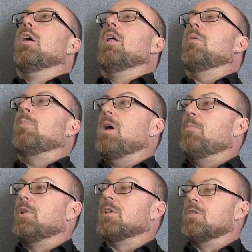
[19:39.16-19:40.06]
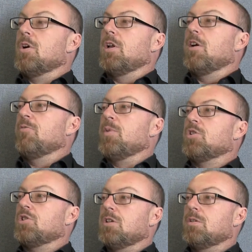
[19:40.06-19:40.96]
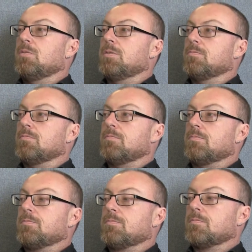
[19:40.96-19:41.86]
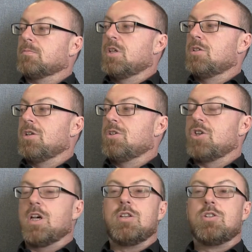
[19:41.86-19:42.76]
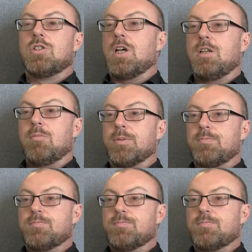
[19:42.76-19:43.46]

that pebble has not left my shoe. It's just changed shape.